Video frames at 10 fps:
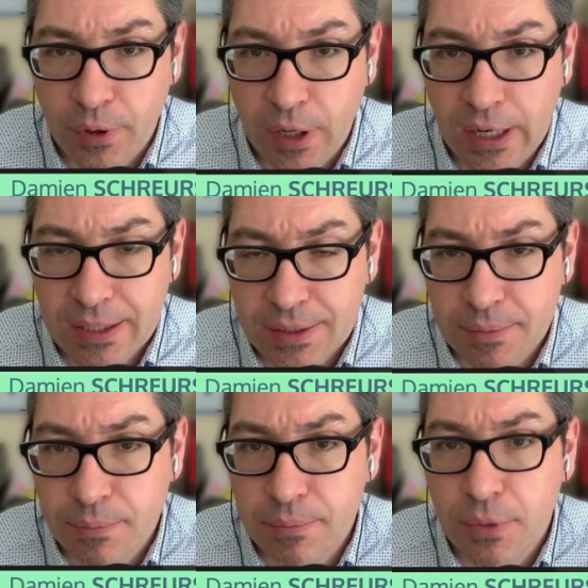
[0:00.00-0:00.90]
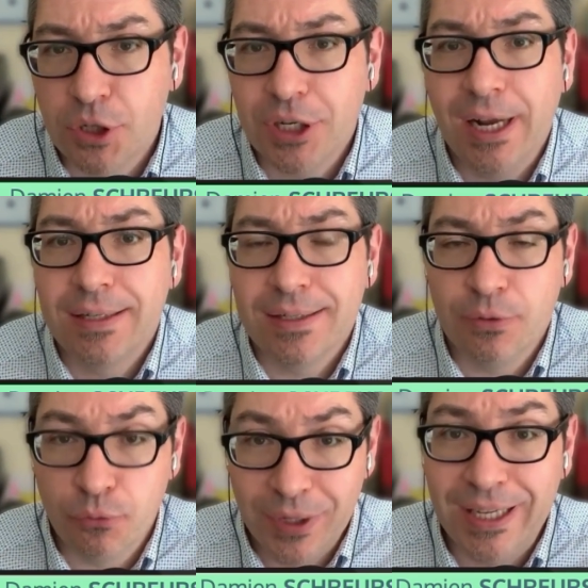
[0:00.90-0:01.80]
as much as
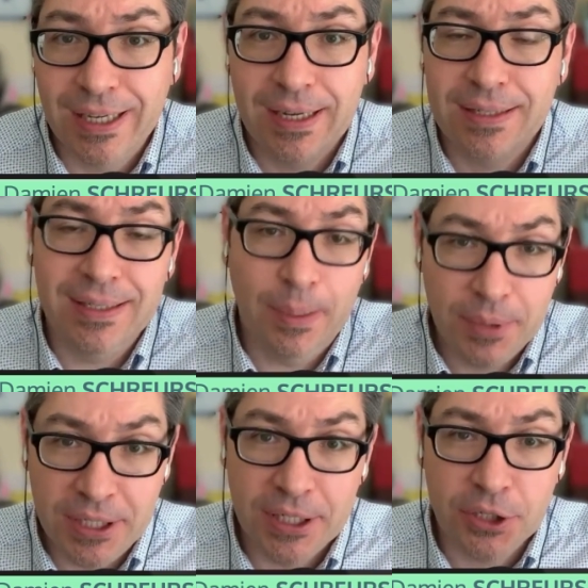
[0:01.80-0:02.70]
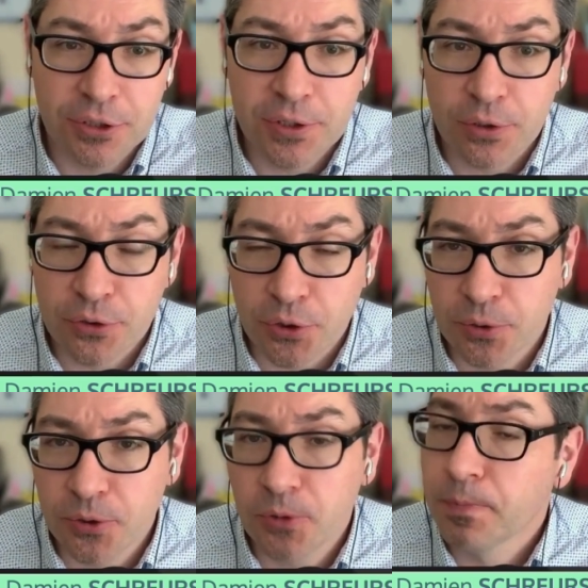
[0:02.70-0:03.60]
Raycast, the application, is
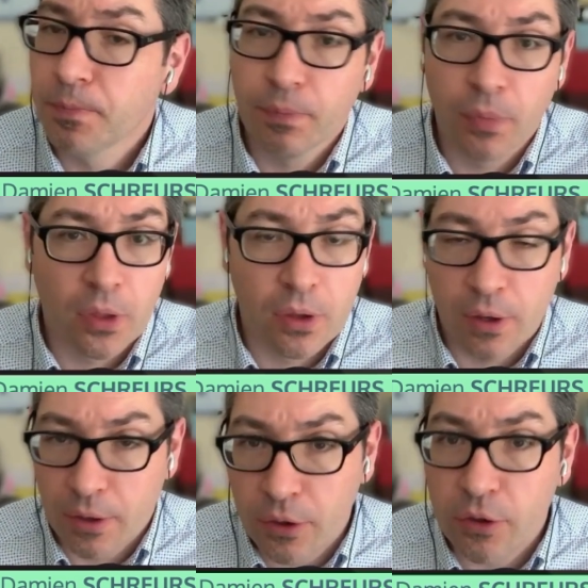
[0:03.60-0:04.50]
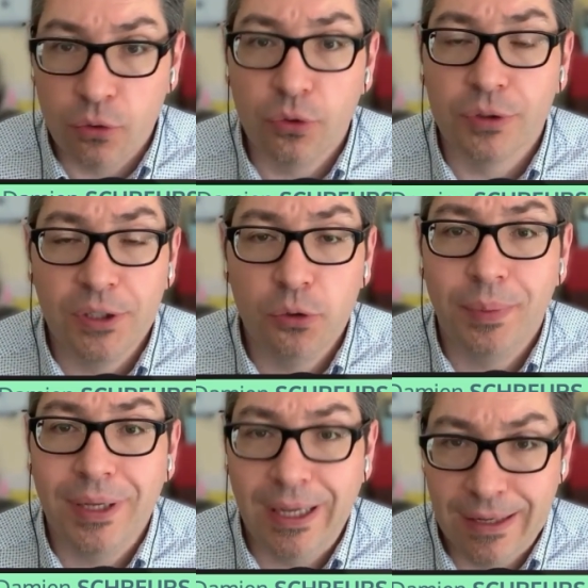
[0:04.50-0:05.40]
concerned, you don't need to
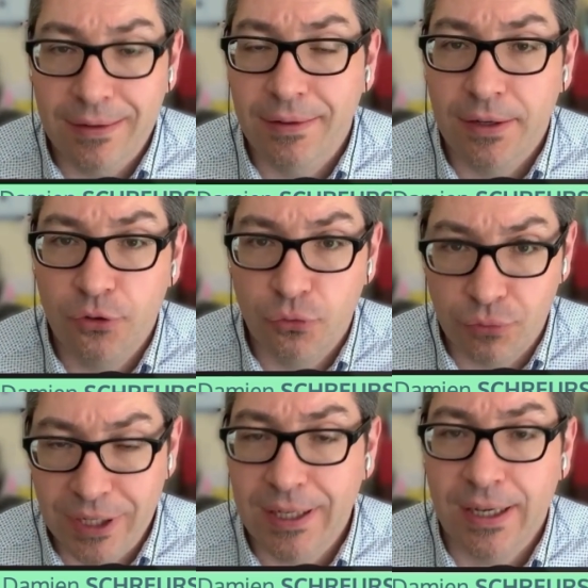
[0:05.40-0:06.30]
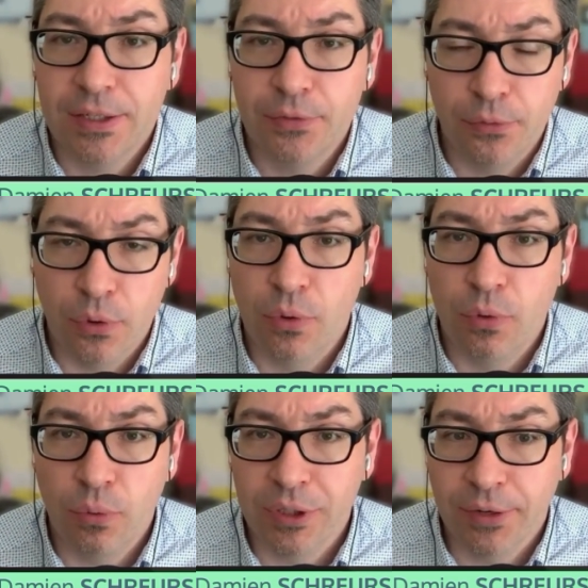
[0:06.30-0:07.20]
pay anything to Raycast for
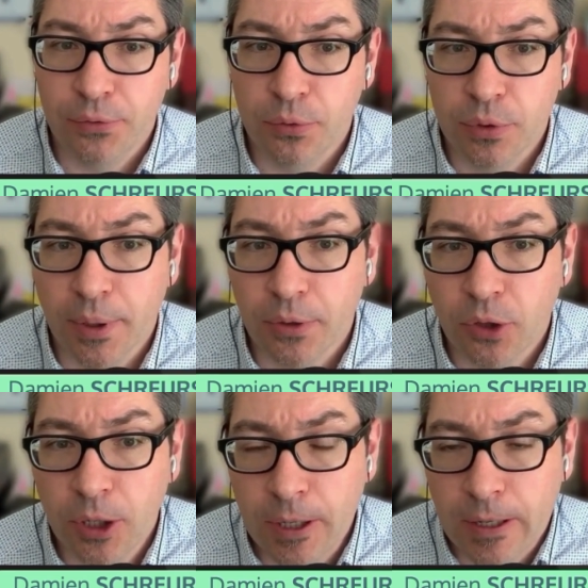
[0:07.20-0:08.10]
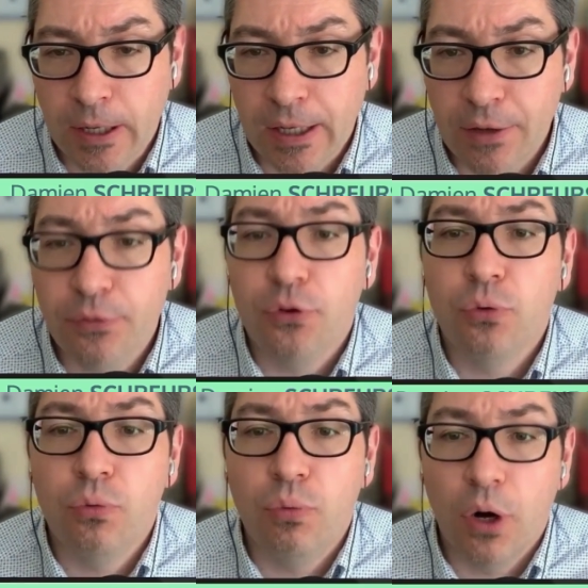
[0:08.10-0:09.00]
what I've talked about. If you
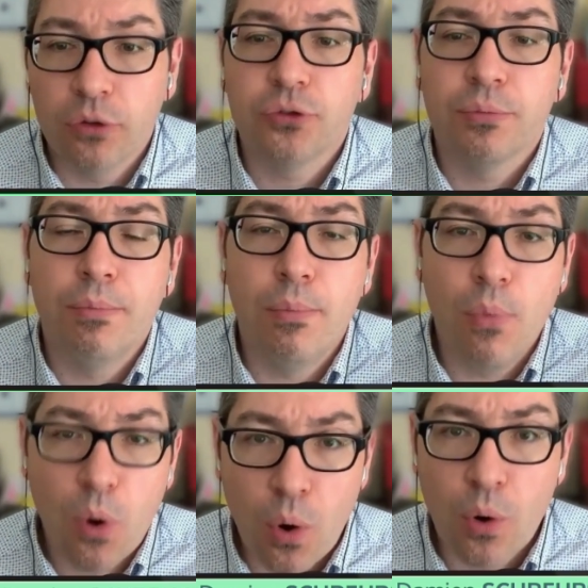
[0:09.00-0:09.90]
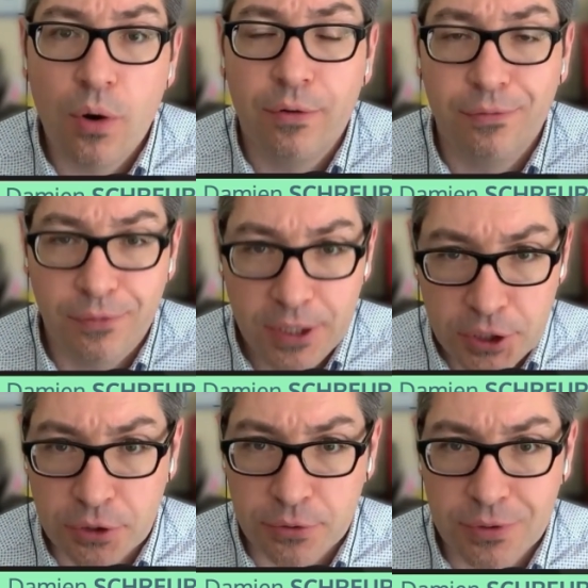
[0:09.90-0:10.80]
want more
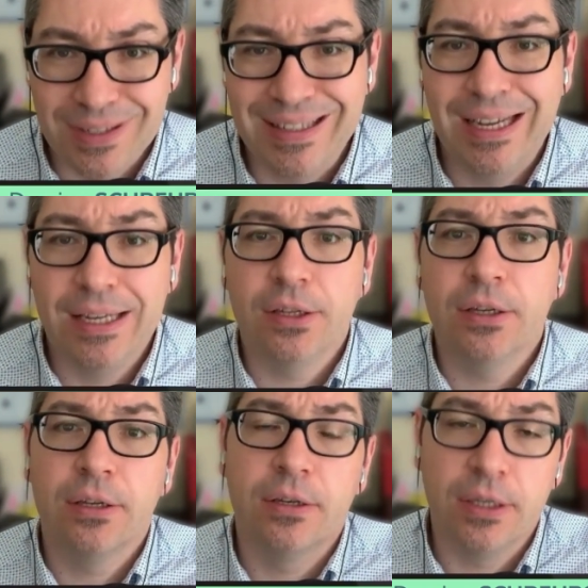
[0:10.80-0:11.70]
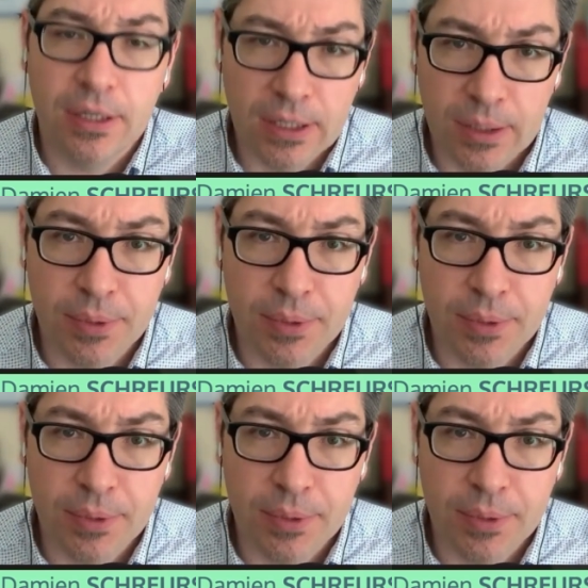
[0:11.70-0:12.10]
features, then it